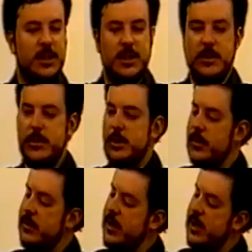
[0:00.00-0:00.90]
What you would
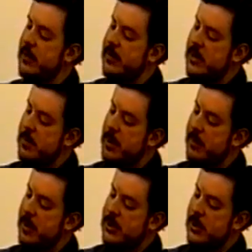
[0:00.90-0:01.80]
think of as the
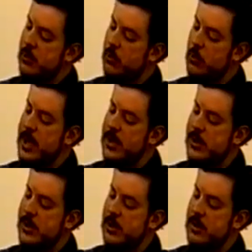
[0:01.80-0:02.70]
puppet's
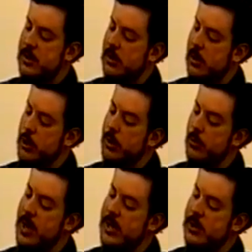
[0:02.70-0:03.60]
wrist, or your wrist,